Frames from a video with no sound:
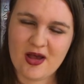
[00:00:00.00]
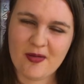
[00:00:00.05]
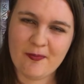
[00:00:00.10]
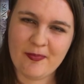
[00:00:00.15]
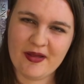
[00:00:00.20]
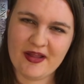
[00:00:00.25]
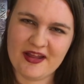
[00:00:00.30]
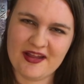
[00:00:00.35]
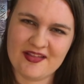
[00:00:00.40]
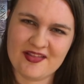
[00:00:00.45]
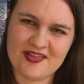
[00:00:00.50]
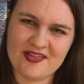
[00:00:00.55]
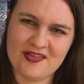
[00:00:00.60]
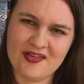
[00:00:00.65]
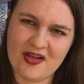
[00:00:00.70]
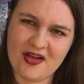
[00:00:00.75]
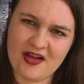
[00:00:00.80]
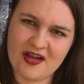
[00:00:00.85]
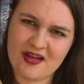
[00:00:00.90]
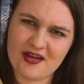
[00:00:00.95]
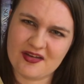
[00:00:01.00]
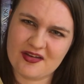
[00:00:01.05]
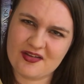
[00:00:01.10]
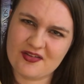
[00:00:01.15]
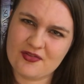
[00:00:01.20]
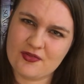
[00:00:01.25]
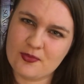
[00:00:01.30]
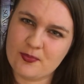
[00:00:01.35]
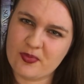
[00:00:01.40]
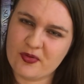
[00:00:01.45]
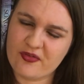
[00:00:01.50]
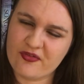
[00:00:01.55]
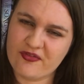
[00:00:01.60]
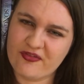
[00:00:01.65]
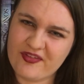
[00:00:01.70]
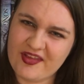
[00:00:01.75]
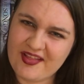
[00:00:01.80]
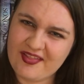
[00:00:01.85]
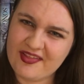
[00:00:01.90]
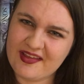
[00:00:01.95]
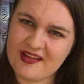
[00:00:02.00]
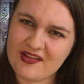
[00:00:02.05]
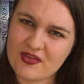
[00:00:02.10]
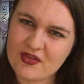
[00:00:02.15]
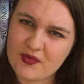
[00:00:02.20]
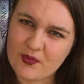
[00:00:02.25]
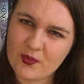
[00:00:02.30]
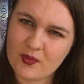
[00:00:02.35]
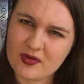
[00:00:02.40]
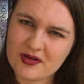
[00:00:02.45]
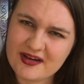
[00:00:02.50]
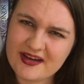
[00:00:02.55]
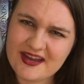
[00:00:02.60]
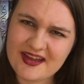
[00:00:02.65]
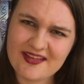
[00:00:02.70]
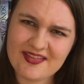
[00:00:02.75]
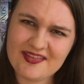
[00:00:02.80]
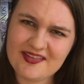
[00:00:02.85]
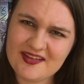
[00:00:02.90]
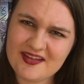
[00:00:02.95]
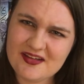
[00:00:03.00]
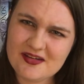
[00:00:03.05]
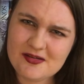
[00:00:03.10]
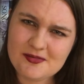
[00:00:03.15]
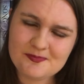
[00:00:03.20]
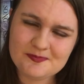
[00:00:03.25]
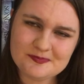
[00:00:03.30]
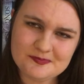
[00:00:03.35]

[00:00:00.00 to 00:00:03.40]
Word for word: but it's not super feelings oriented.